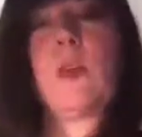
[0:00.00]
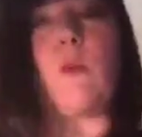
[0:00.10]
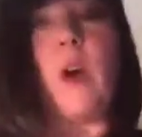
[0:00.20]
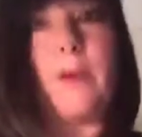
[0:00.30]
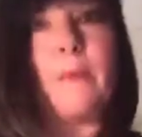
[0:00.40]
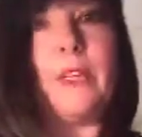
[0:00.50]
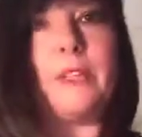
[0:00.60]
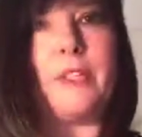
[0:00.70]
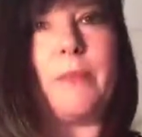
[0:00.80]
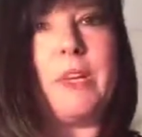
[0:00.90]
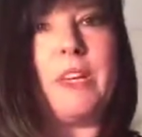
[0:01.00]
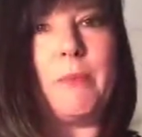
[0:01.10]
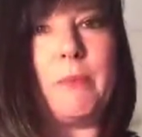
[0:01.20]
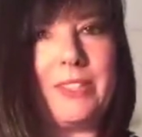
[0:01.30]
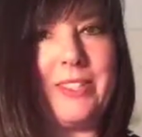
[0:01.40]
and what it means to be
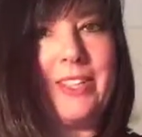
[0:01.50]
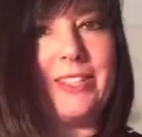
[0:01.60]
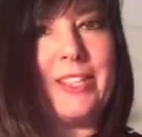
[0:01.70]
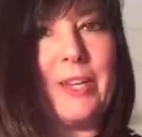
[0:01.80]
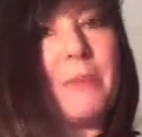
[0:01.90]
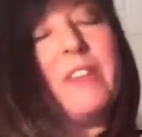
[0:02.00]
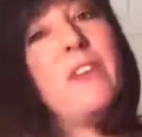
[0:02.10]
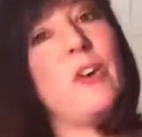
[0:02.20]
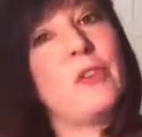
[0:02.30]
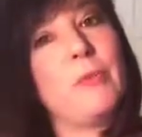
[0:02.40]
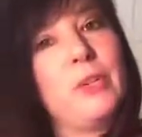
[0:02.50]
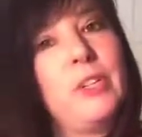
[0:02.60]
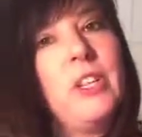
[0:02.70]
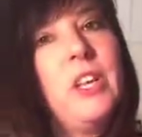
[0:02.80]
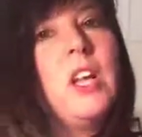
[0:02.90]
in business and be
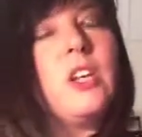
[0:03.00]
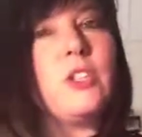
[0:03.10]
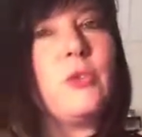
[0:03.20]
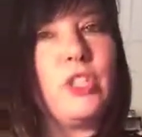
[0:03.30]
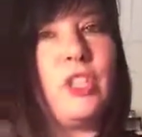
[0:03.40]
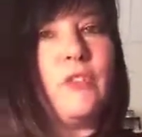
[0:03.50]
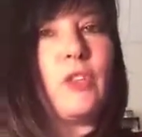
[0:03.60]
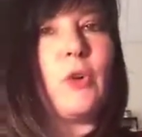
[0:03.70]
vulnerable to achieve your